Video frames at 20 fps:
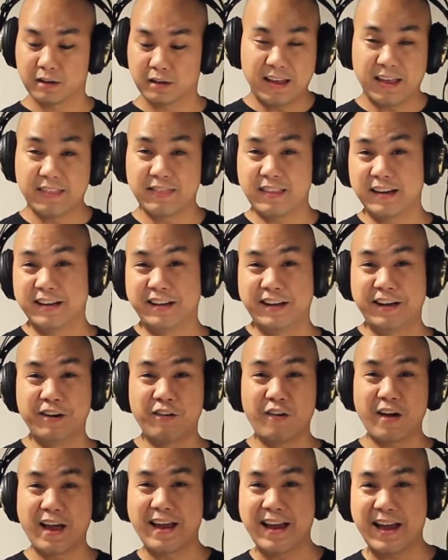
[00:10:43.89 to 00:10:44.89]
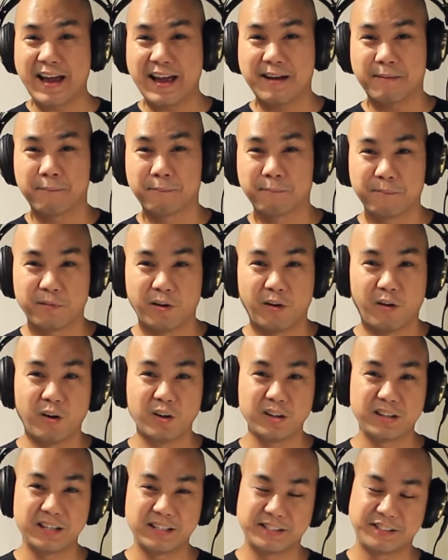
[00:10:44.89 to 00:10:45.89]
And then here I am
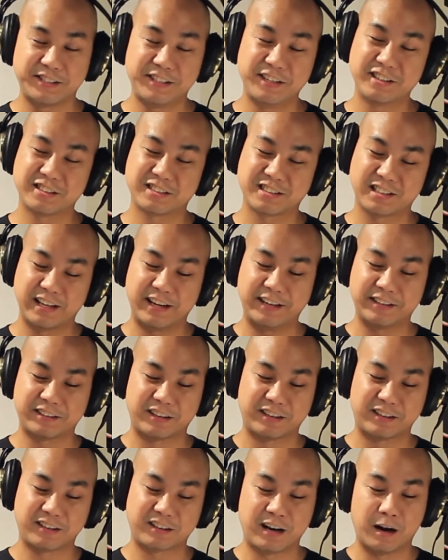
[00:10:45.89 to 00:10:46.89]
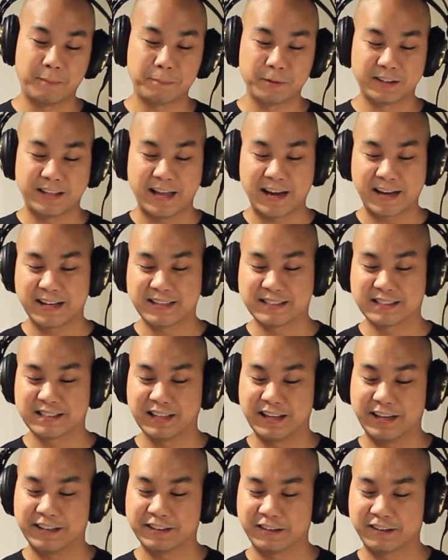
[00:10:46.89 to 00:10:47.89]
all these years later, a couple decades
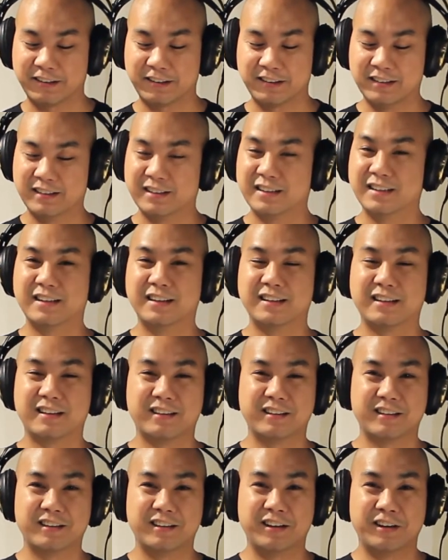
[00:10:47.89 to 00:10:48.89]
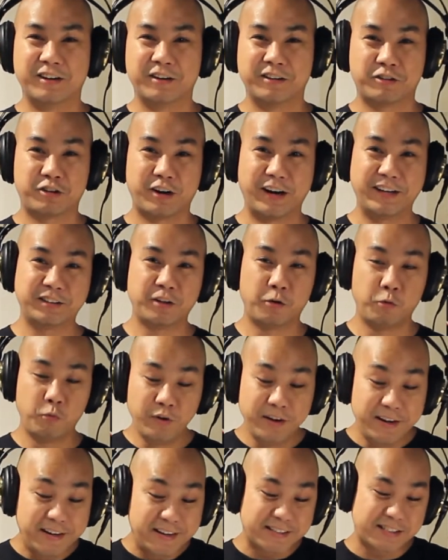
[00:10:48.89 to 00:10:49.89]
later, trying to
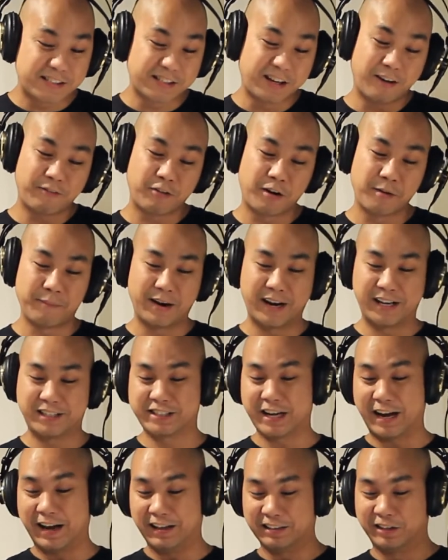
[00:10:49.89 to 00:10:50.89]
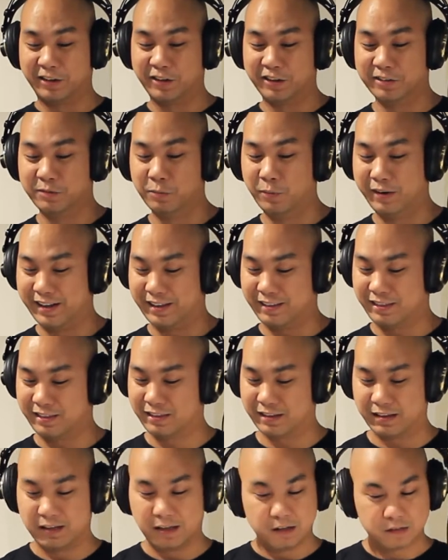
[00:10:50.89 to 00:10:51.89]
rediscover my childhood with
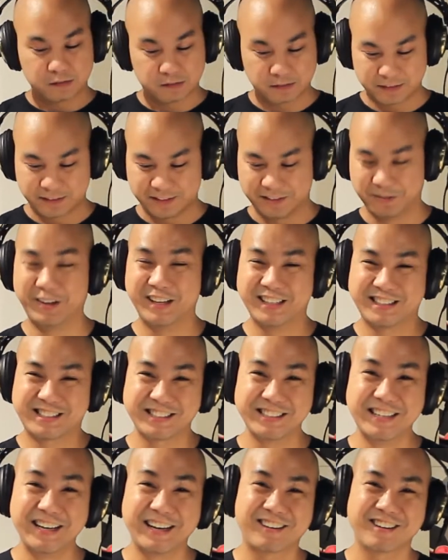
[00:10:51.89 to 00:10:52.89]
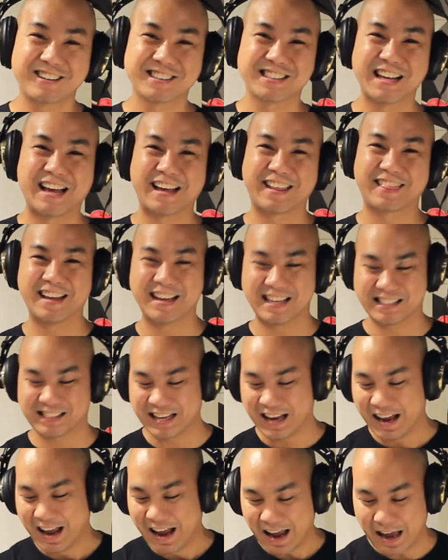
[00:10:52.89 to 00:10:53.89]
sneakers like
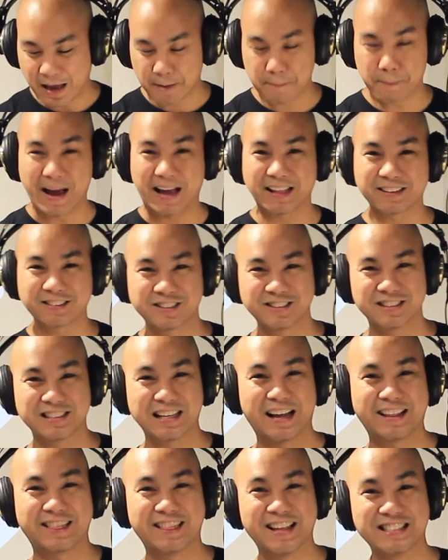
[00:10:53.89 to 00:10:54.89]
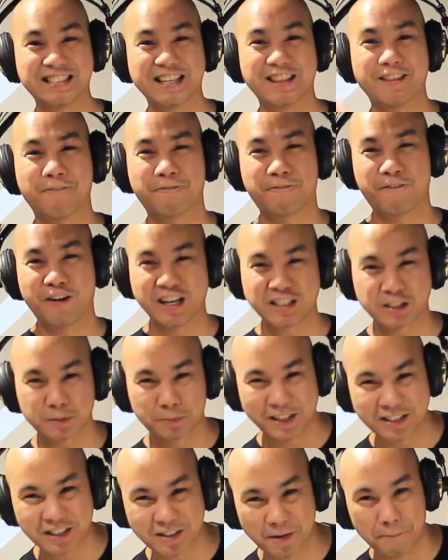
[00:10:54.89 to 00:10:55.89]
this and patterns like this and The Fresh
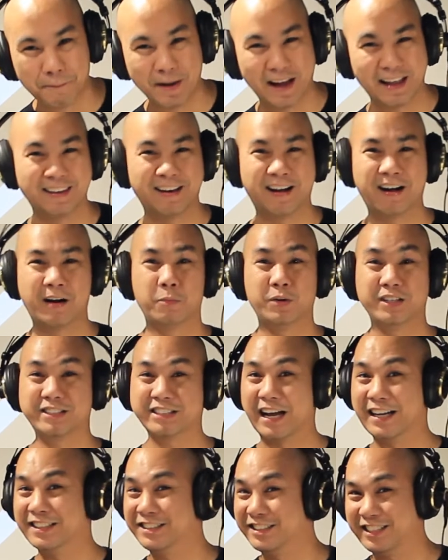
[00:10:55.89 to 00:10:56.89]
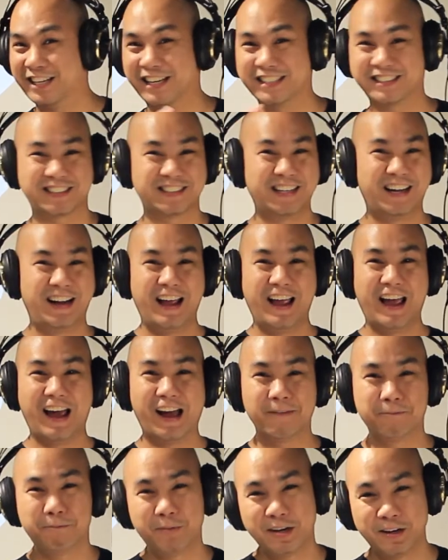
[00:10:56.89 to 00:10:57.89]
Prince of Bel Air, which I just
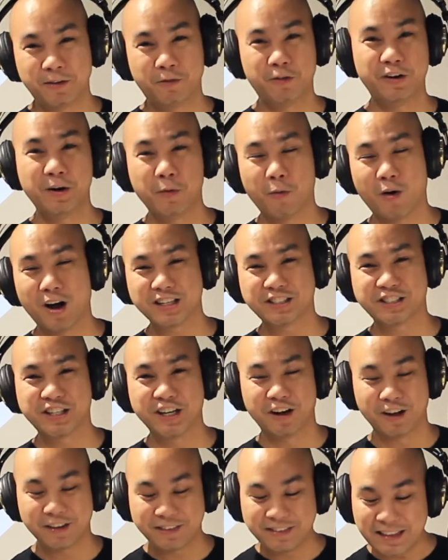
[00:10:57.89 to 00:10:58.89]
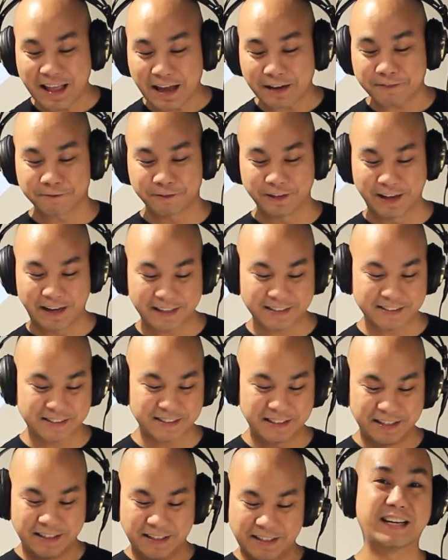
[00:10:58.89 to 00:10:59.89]
have been rewatching on
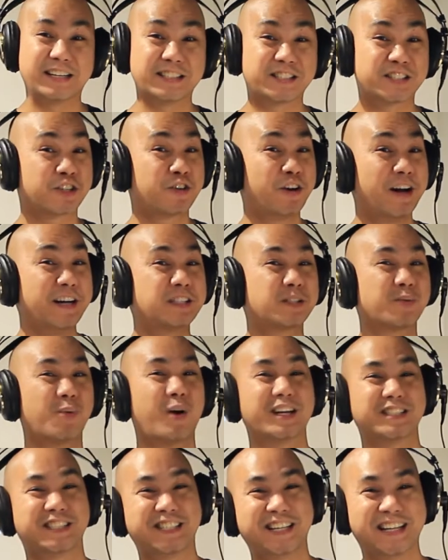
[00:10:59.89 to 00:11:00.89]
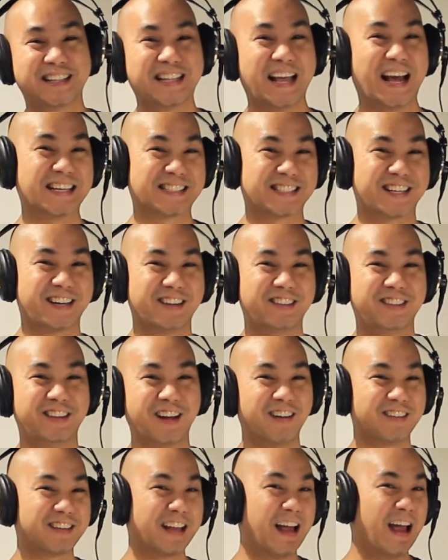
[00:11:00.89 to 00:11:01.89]
Netflix. And it's strange watching it as an adult